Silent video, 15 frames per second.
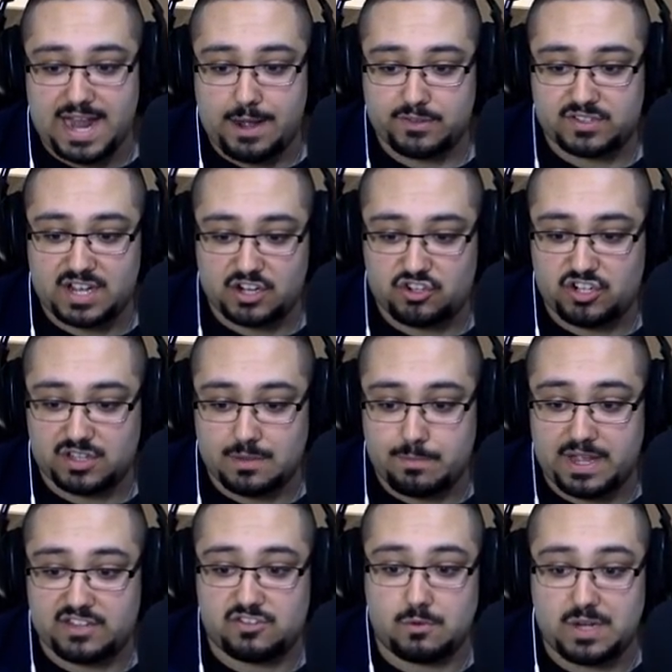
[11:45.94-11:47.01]
Now it's kind of shit in the
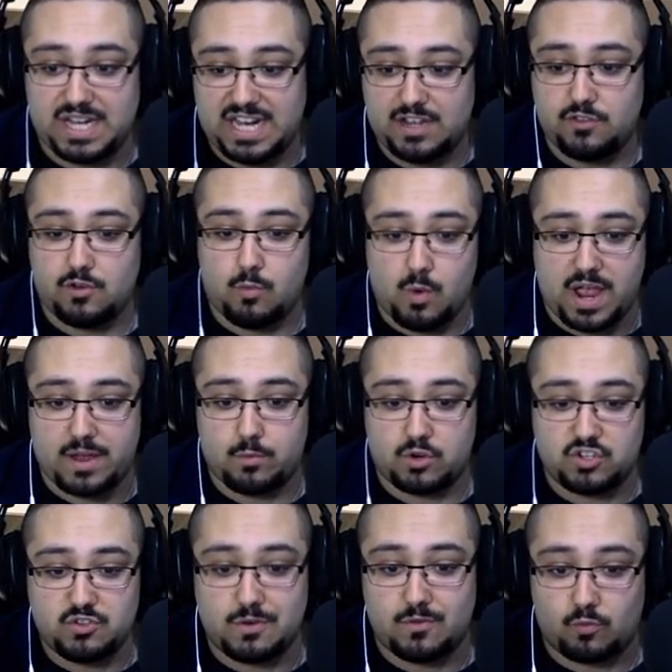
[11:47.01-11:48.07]
bed. So either way,
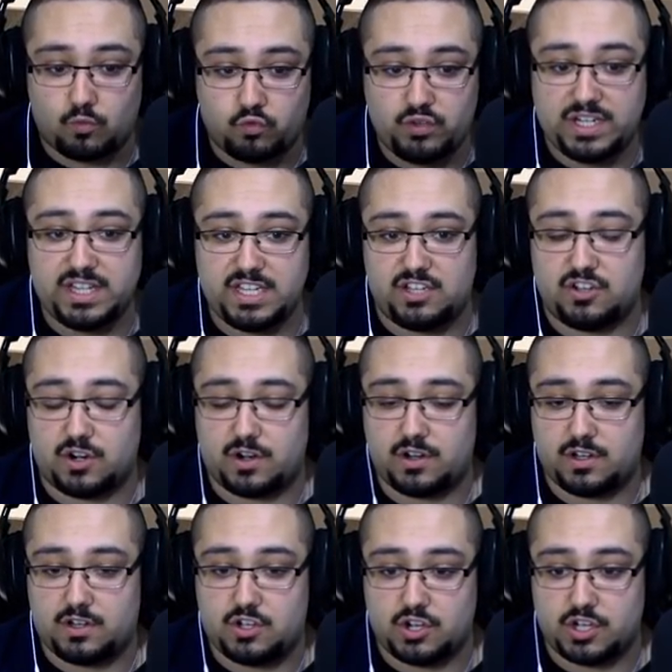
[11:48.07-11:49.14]
we're doing really good,
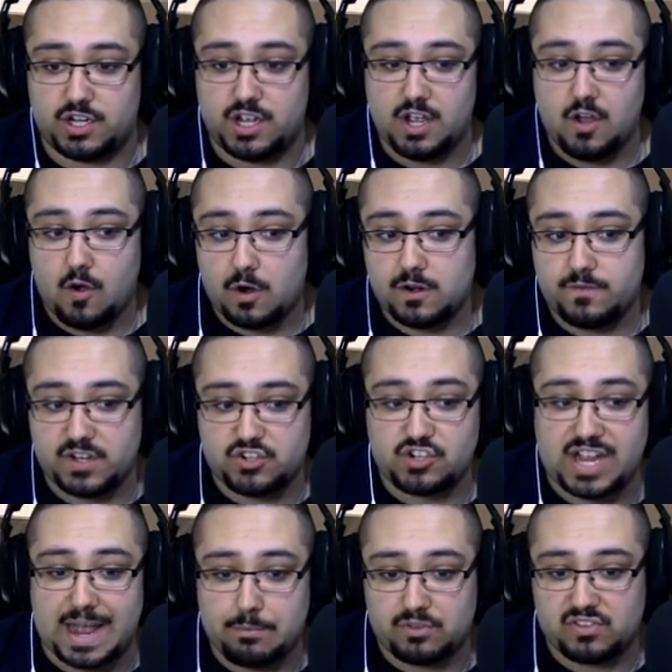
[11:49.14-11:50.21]
good. on Adventure
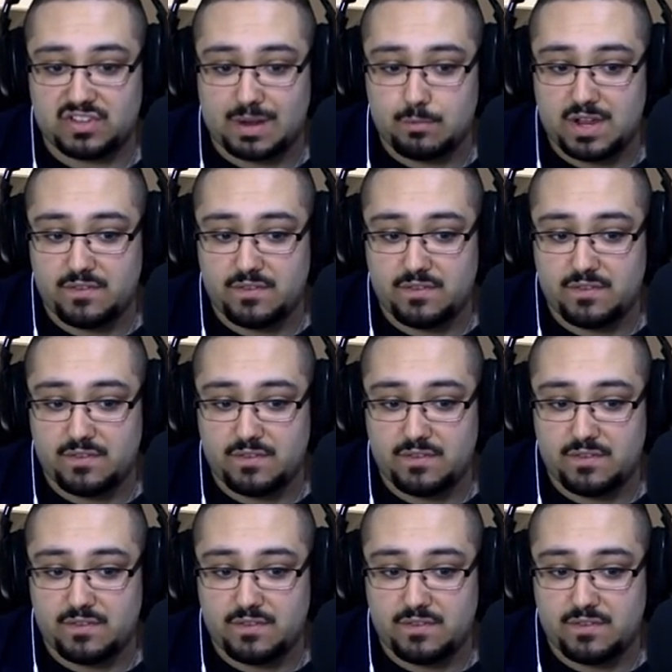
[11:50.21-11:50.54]
Capital's time.